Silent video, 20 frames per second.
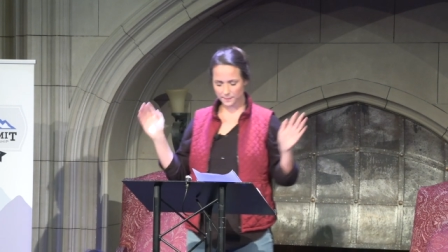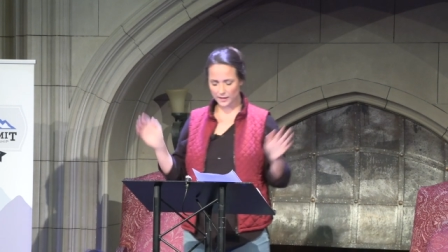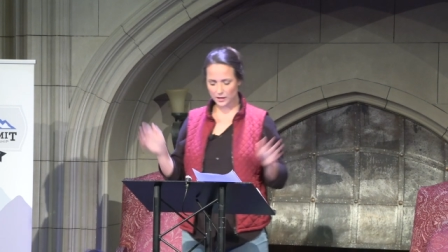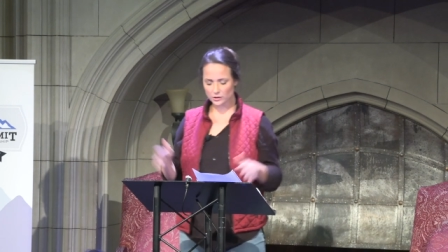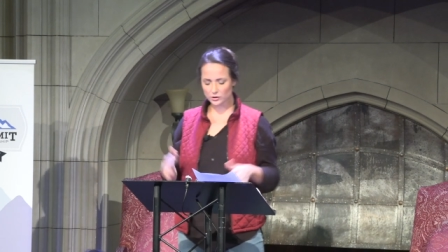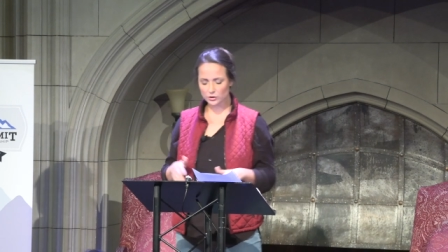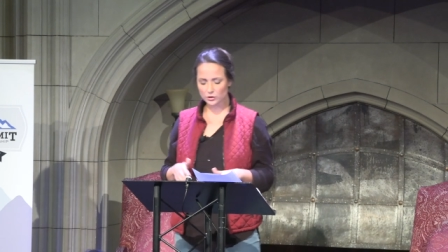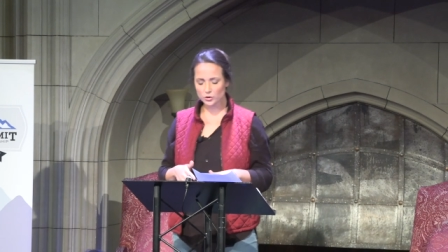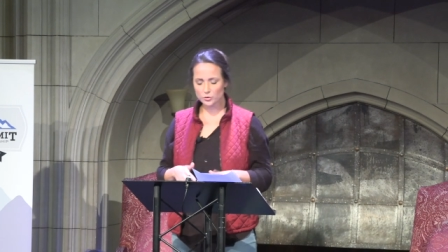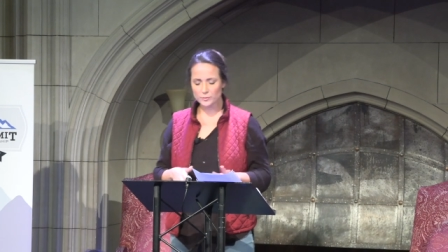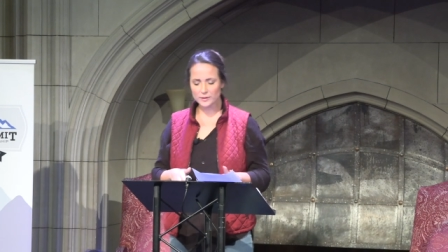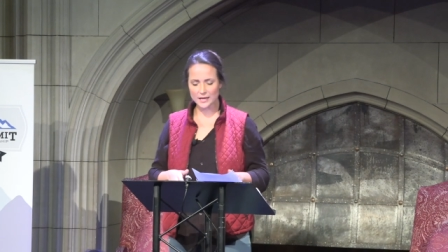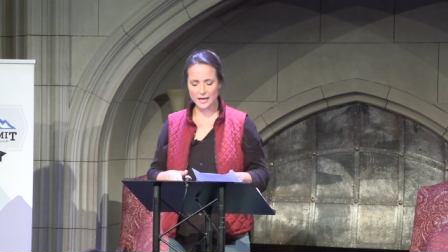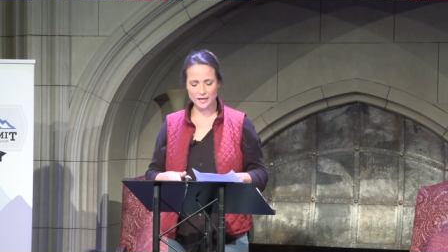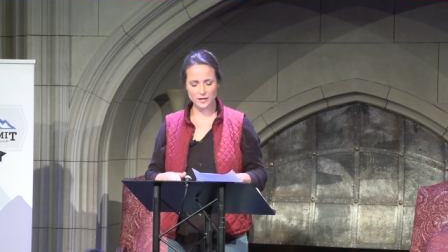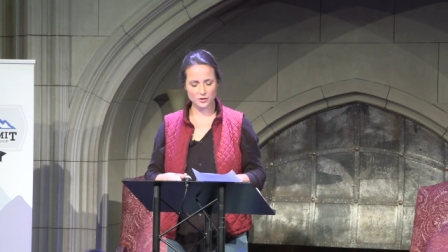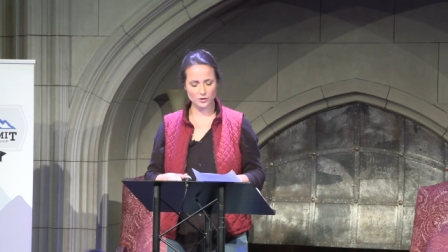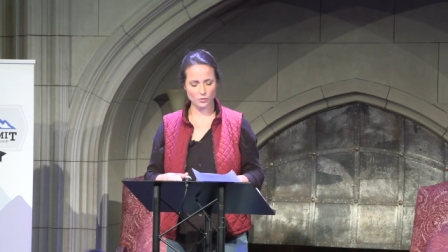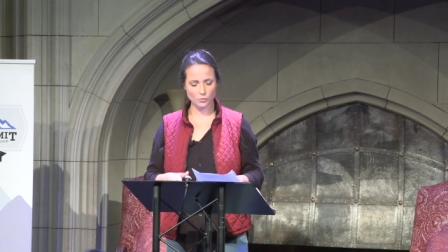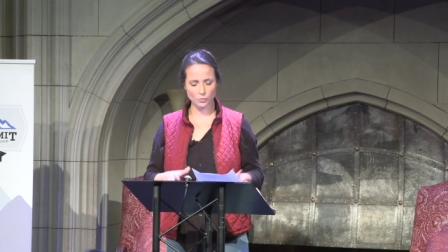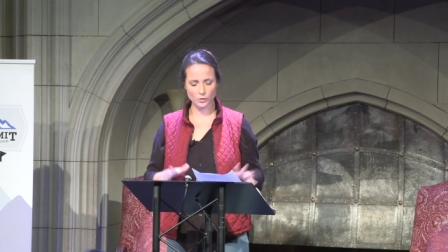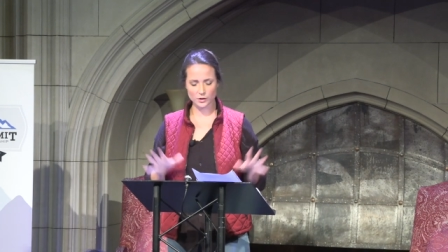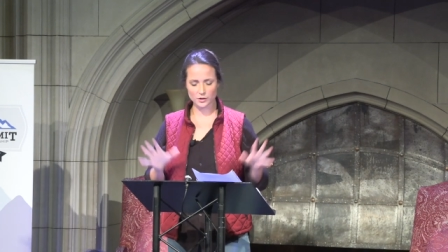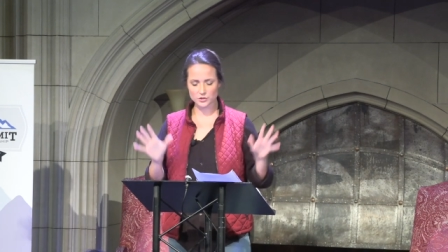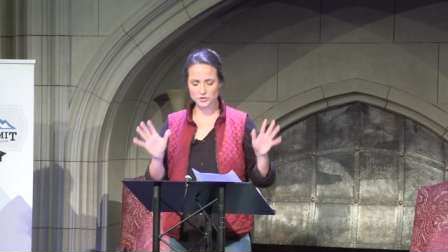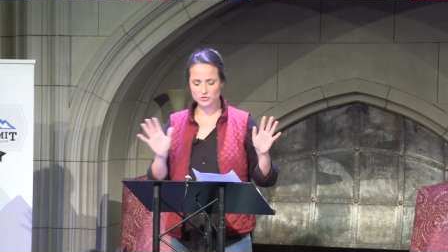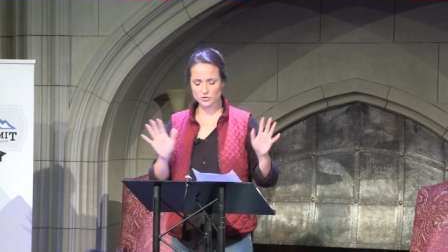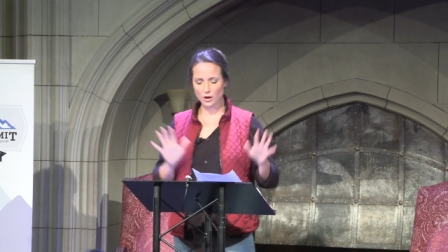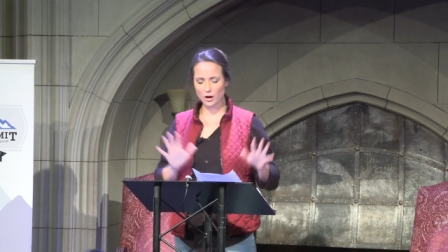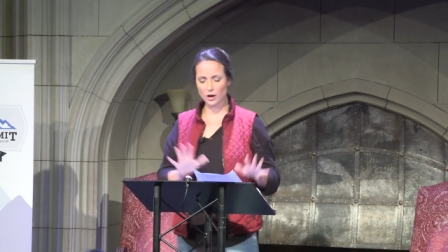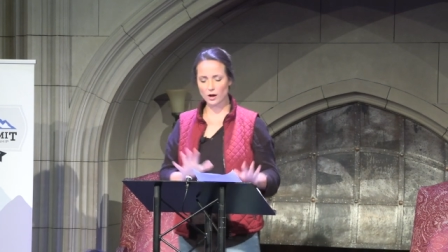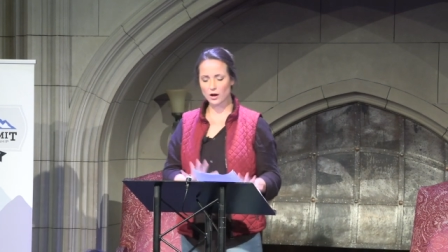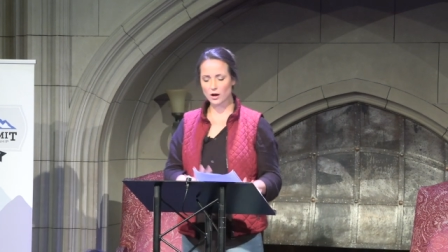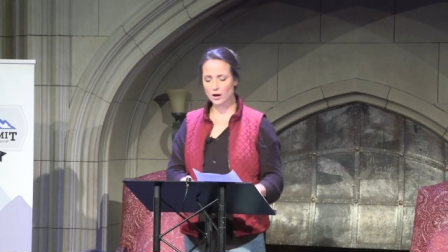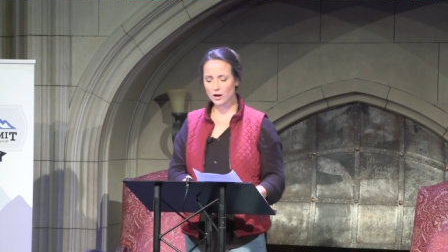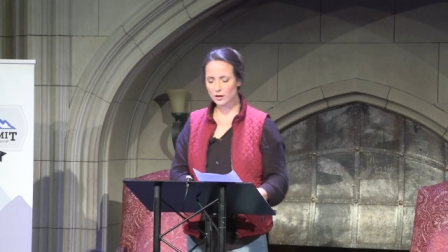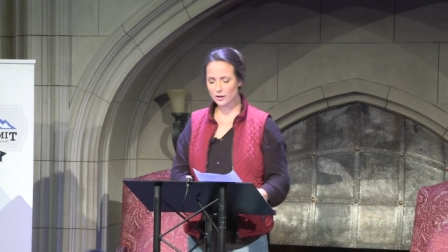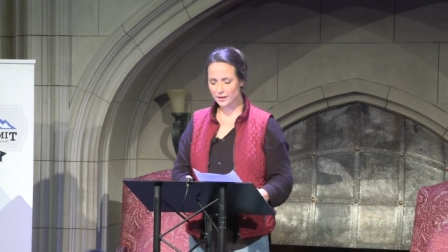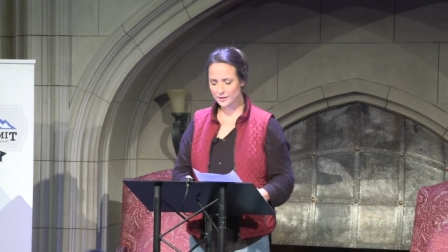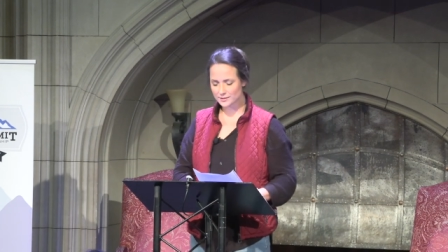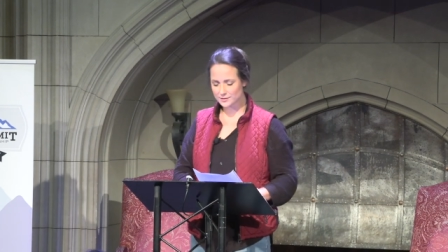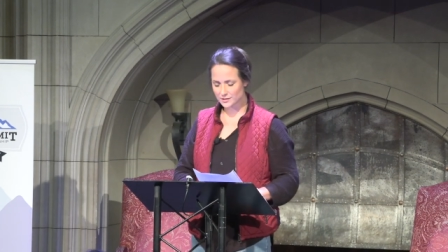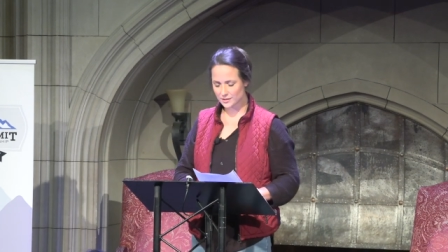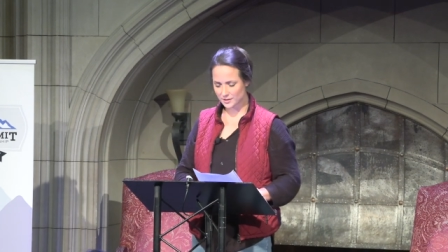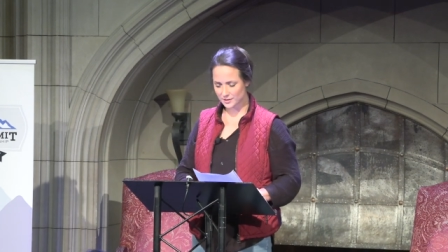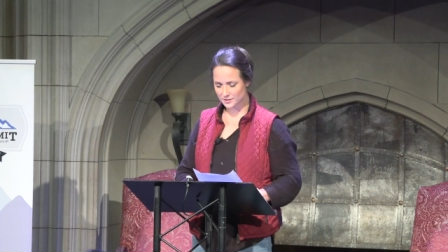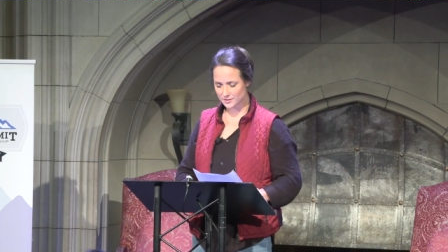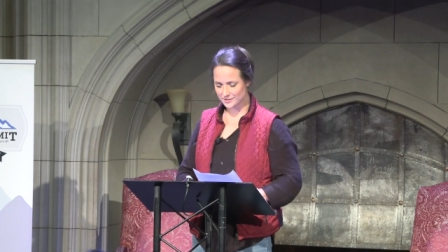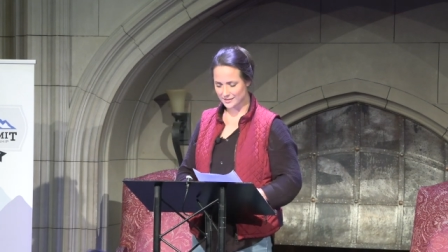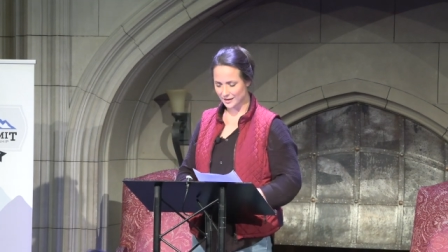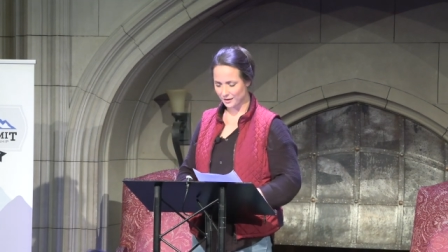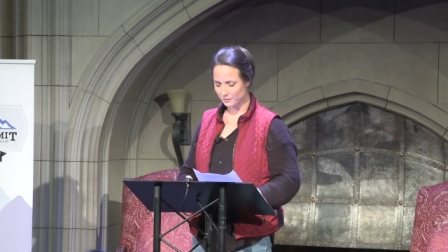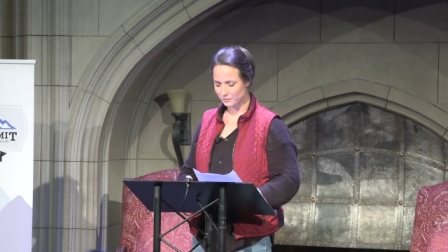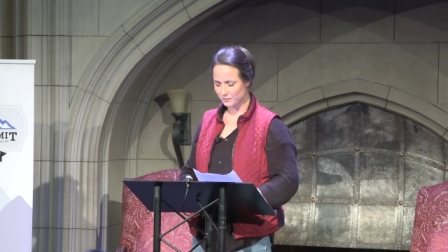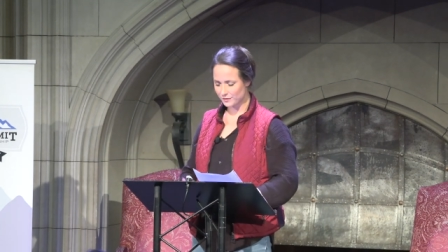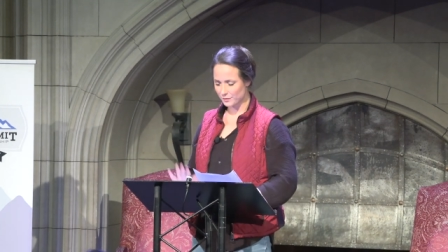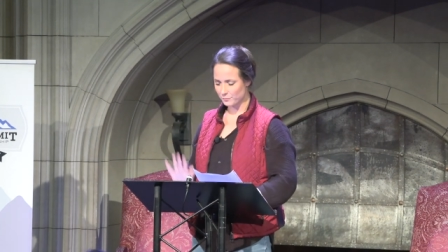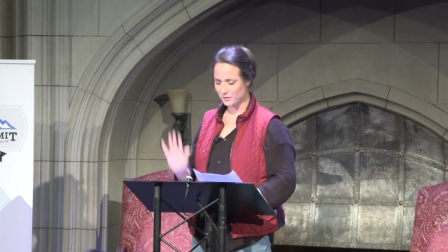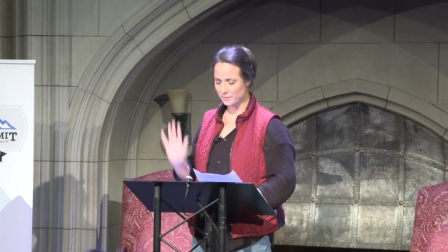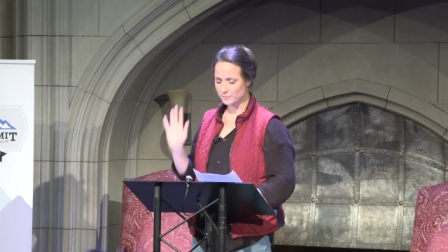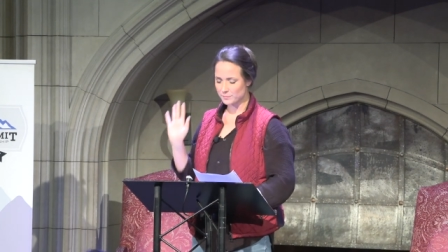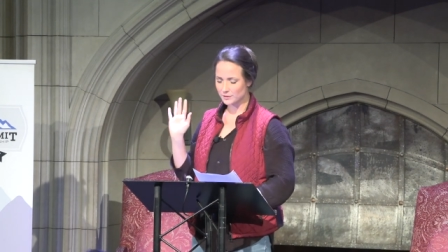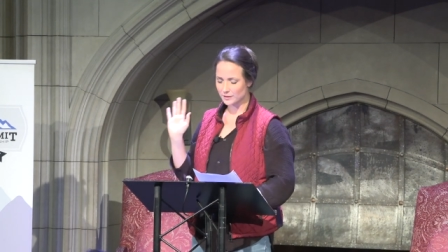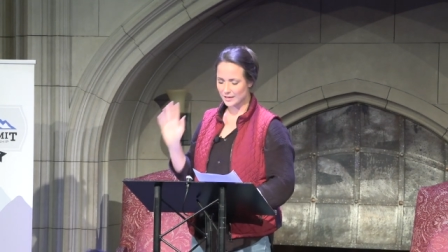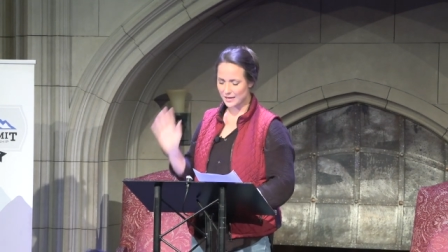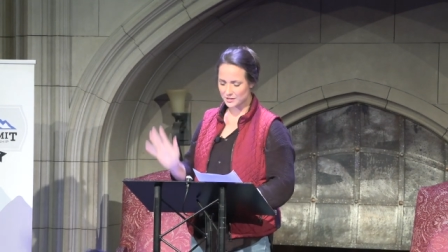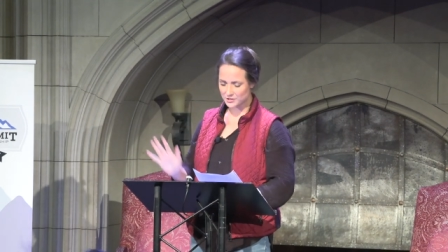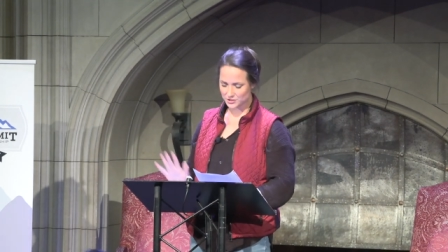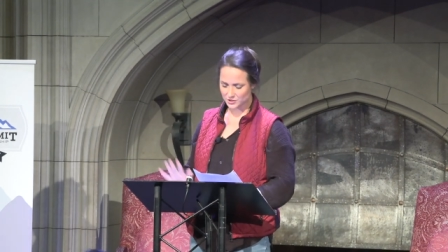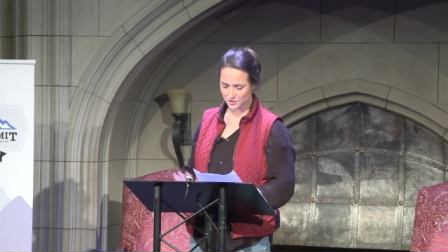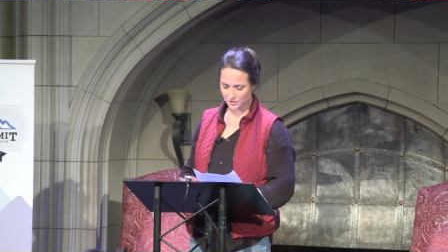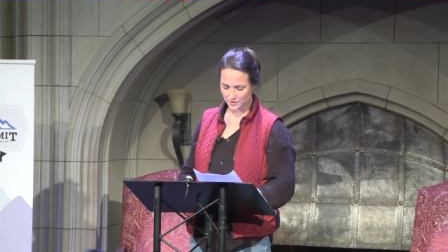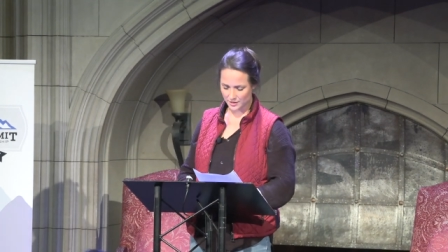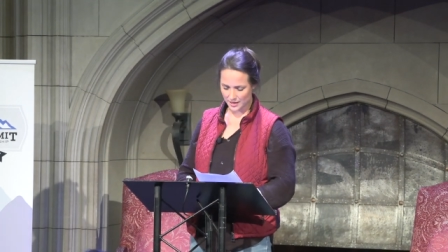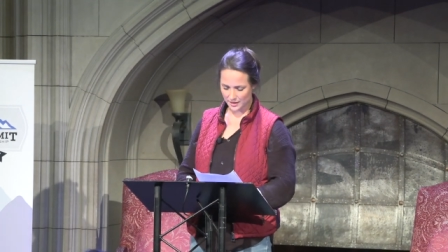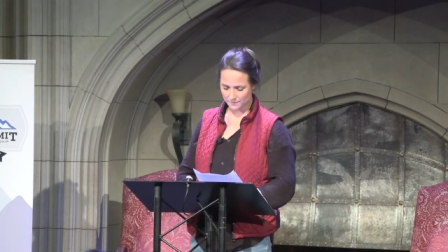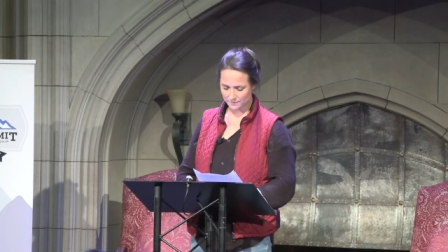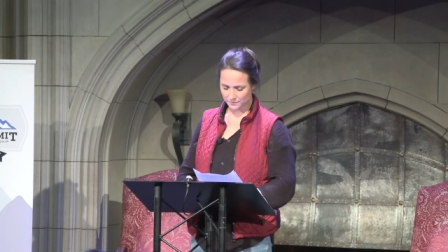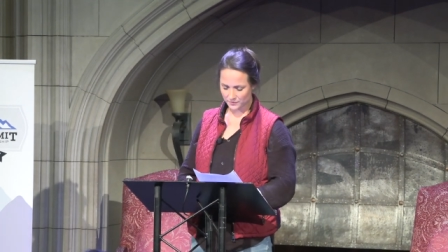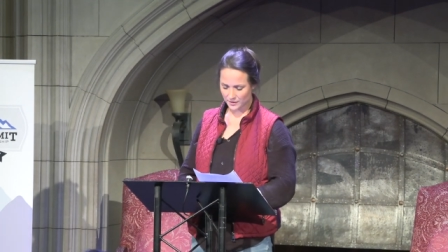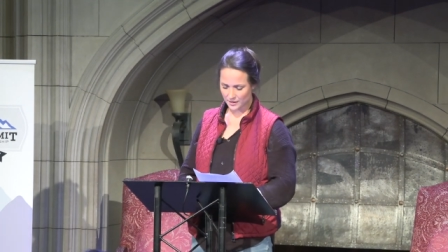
Illuminate your word, draw all unto yourself, and we bless your name.